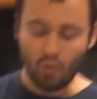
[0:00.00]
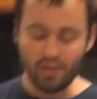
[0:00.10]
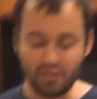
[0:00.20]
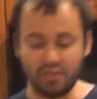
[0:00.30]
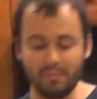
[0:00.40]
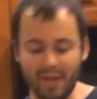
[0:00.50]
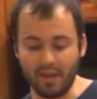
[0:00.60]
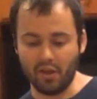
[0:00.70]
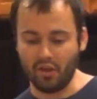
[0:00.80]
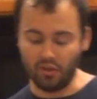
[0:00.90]
we just
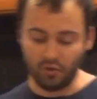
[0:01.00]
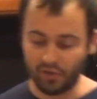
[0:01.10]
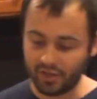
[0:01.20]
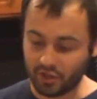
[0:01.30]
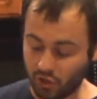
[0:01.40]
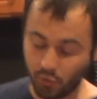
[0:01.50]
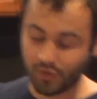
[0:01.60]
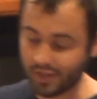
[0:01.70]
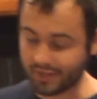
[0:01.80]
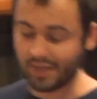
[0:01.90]
made 32,
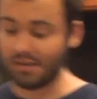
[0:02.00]
unless